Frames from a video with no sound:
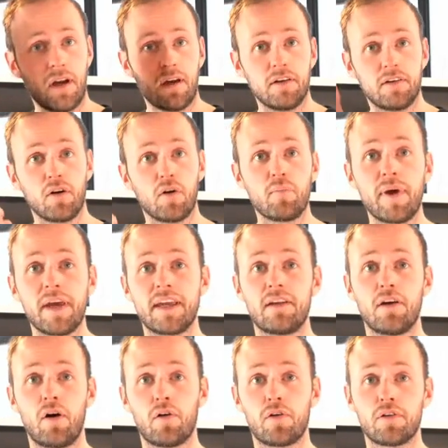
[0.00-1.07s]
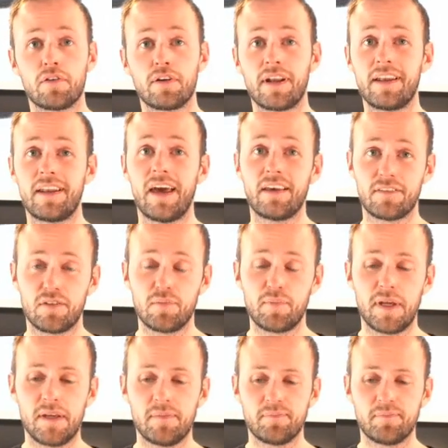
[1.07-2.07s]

Don't make it harder than it has to be.